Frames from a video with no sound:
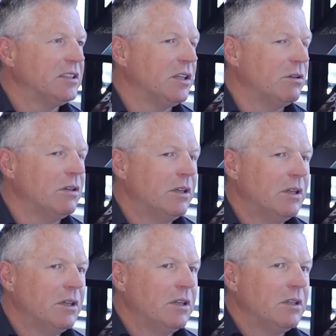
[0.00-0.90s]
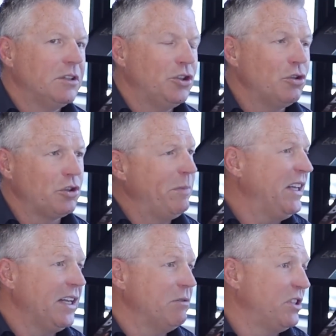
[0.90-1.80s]
So Joe
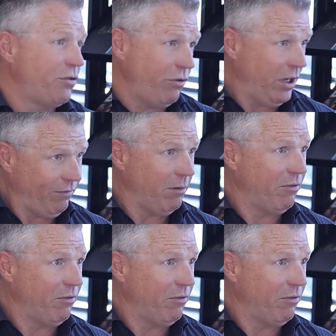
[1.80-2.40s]
Smith now is 3 from